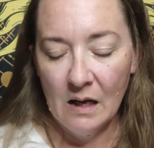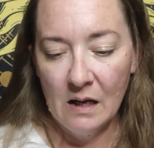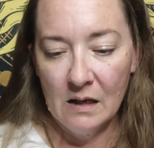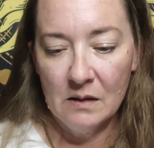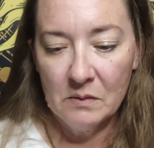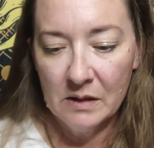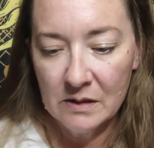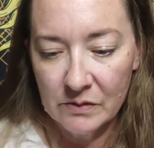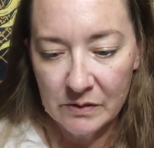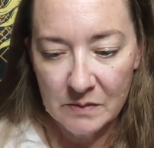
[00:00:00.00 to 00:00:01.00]
uh, what I
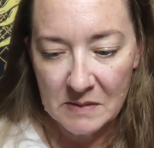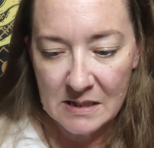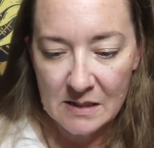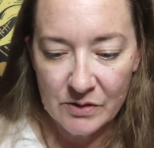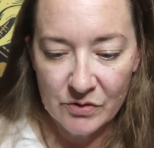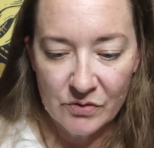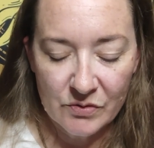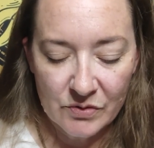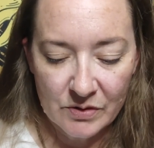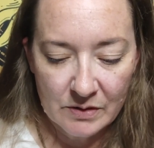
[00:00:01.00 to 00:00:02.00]
do with my
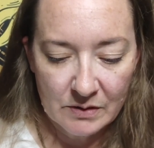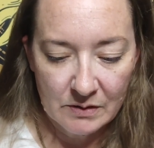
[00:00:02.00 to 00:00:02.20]
scissors